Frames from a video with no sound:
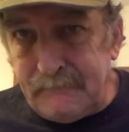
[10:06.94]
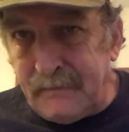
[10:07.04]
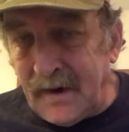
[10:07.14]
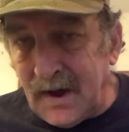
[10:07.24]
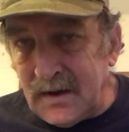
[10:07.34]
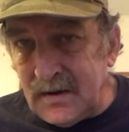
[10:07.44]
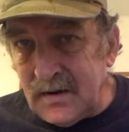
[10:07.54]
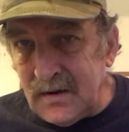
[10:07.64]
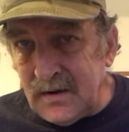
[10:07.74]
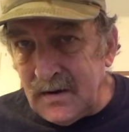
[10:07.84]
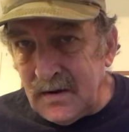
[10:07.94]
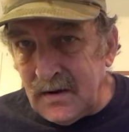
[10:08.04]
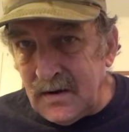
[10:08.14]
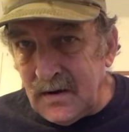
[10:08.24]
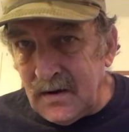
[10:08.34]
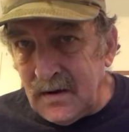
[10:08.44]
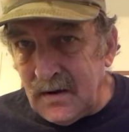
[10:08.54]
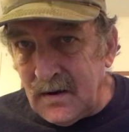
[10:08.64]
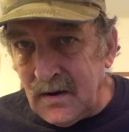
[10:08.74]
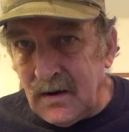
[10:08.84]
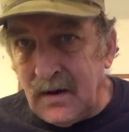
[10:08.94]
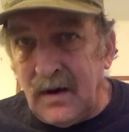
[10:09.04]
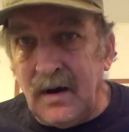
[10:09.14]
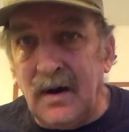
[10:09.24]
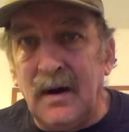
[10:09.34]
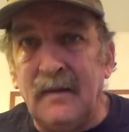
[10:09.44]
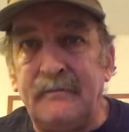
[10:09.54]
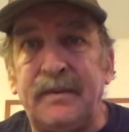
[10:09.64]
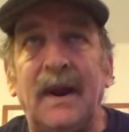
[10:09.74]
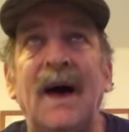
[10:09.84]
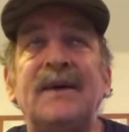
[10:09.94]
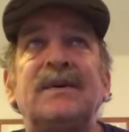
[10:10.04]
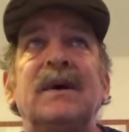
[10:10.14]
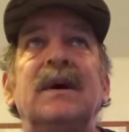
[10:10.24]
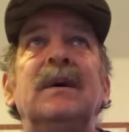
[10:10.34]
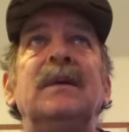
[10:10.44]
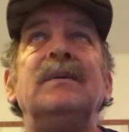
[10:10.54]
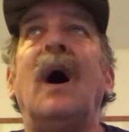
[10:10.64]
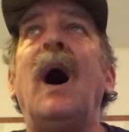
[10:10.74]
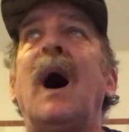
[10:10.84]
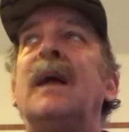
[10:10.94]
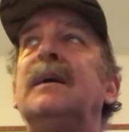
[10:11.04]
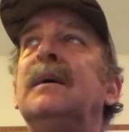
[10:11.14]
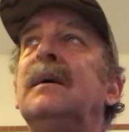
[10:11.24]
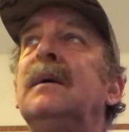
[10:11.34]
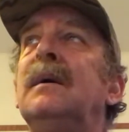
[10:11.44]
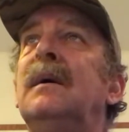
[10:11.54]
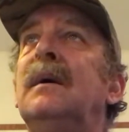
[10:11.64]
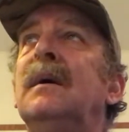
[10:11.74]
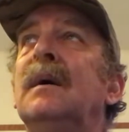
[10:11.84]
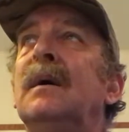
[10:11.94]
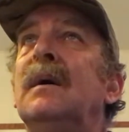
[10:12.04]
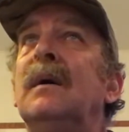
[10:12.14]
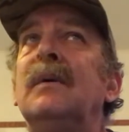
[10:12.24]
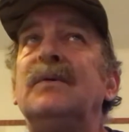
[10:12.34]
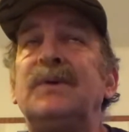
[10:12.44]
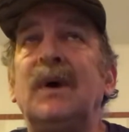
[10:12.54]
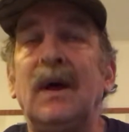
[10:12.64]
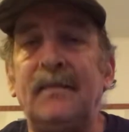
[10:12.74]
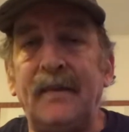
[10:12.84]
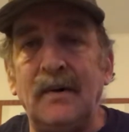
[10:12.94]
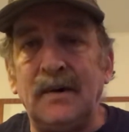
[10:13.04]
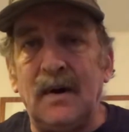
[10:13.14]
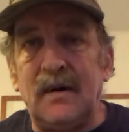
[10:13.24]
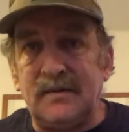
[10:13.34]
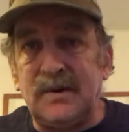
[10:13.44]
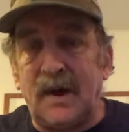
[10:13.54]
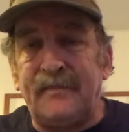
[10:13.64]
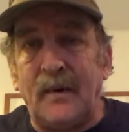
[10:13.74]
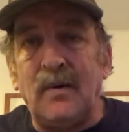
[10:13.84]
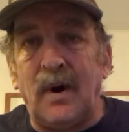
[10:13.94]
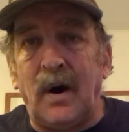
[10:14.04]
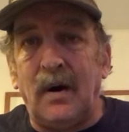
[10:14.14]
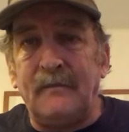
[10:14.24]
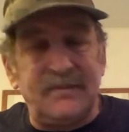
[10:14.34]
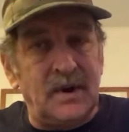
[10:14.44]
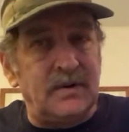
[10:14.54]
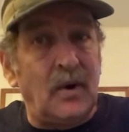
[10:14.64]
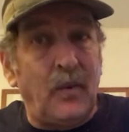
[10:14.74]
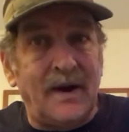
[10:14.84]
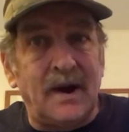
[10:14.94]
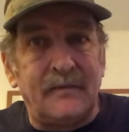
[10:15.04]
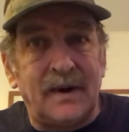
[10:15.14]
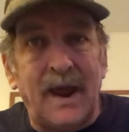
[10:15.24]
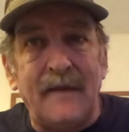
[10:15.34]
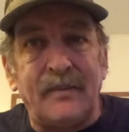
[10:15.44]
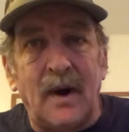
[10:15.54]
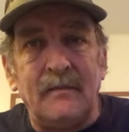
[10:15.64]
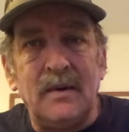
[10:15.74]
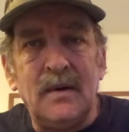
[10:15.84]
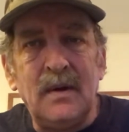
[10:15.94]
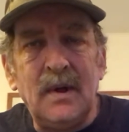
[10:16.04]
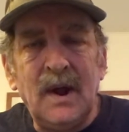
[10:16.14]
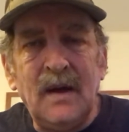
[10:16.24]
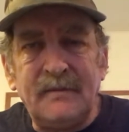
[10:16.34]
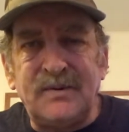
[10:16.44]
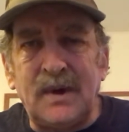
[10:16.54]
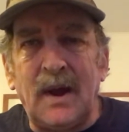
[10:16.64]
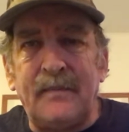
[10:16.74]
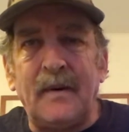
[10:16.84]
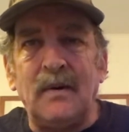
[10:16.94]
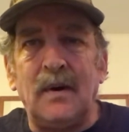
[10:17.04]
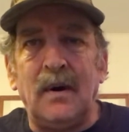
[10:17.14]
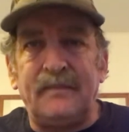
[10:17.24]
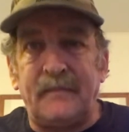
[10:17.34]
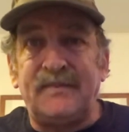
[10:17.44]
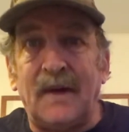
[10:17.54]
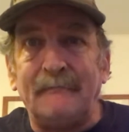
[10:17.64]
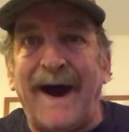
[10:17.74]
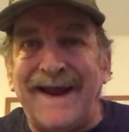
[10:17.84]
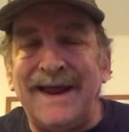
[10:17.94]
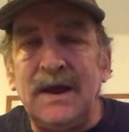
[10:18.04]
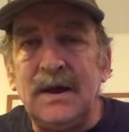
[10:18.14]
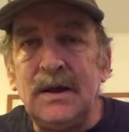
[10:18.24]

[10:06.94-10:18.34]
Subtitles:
But Pulaski, Dawn, she got a phone call. She doesn't know what number it came from, but she got a phone call from somebody